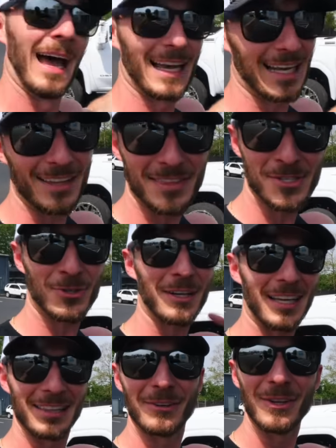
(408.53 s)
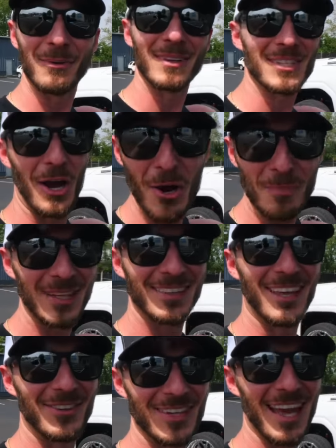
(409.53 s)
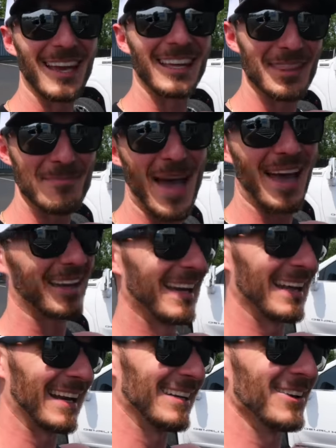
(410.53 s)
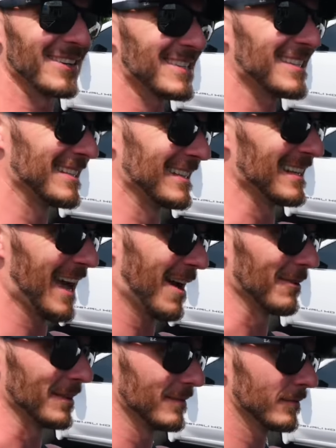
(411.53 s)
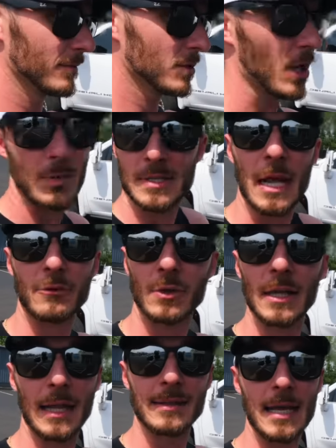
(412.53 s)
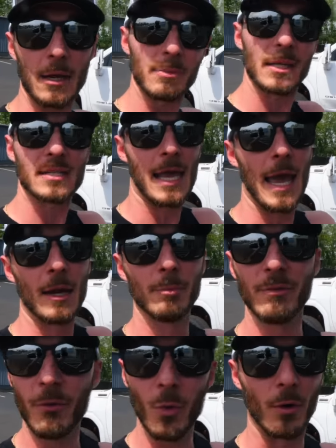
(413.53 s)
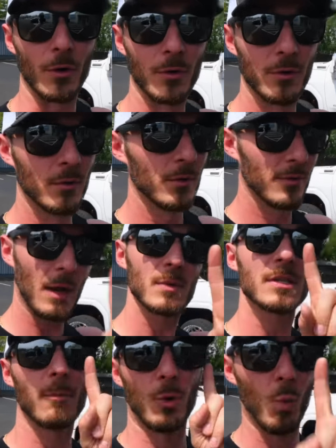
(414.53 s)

I got this truck. I literally went to open it the other day in the back and I noticed it didn't have it. So I was naturally let down because I had it before. That was number